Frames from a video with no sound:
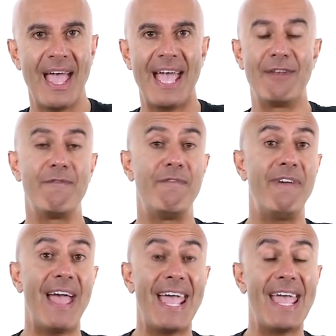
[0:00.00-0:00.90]
and
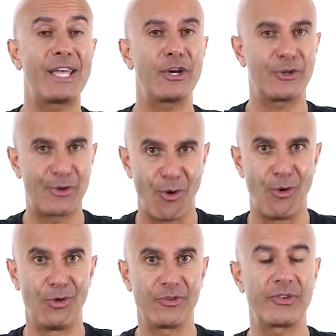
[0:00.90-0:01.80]
vague
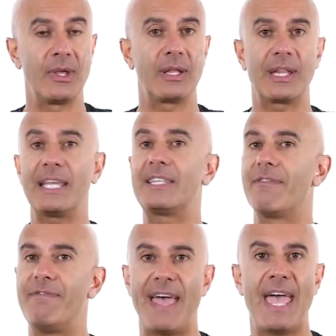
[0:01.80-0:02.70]
goals lead
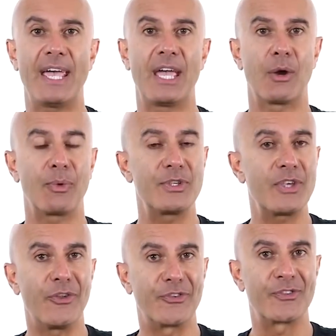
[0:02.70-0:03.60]
to vague
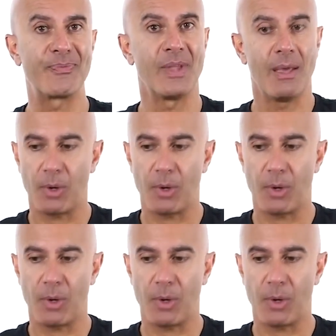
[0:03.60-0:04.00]
results.